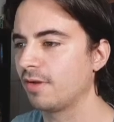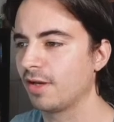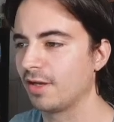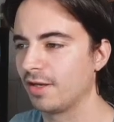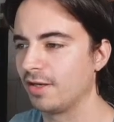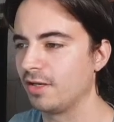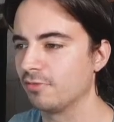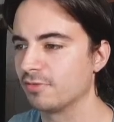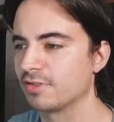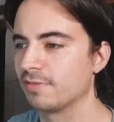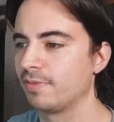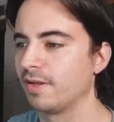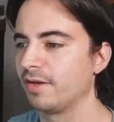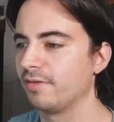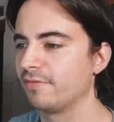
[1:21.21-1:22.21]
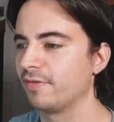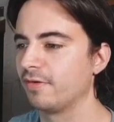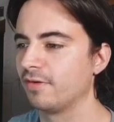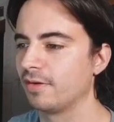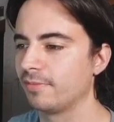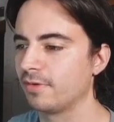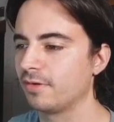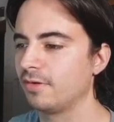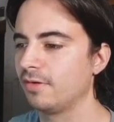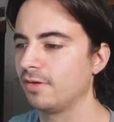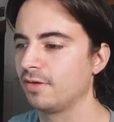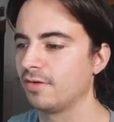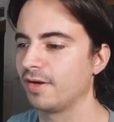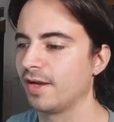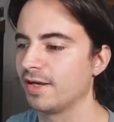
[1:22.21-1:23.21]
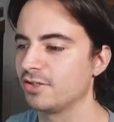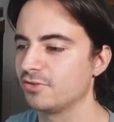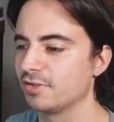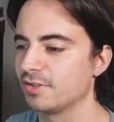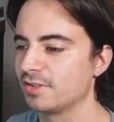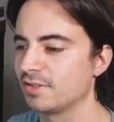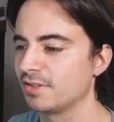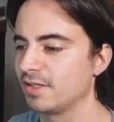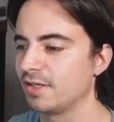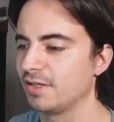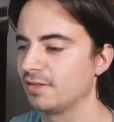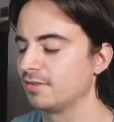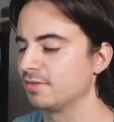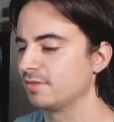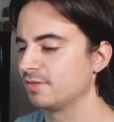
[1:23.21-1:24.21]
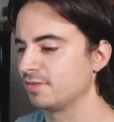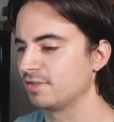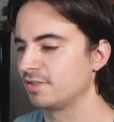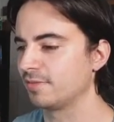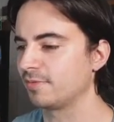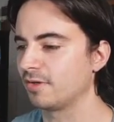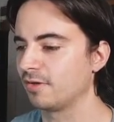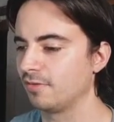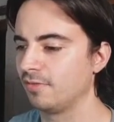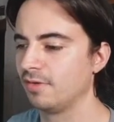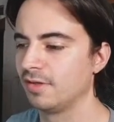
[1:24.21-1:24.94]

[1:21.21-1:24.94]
and then you will supply your phone number, your address, state, zip code,